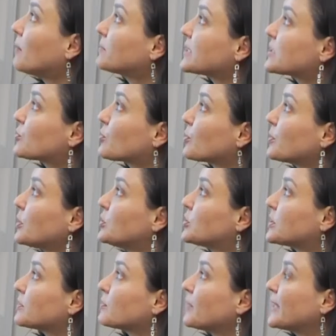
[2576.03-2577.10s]

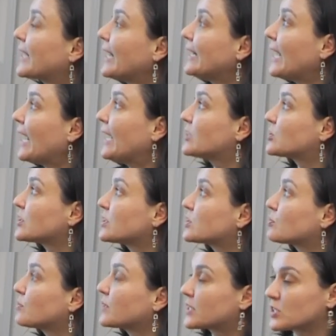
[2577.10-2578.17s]
distribution. We get
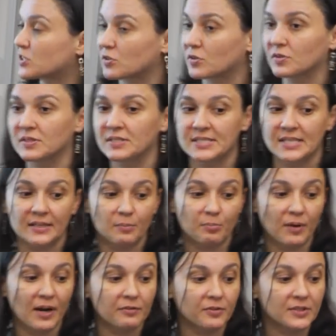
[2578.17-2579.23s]
agents with a certain set of
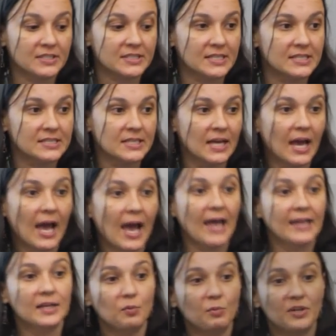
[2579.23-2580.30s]
preferences,
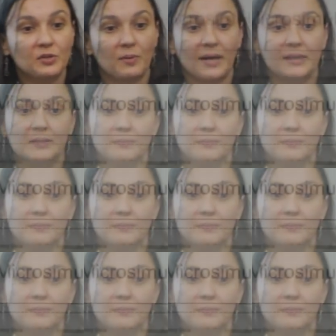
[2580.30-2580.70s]
and then we try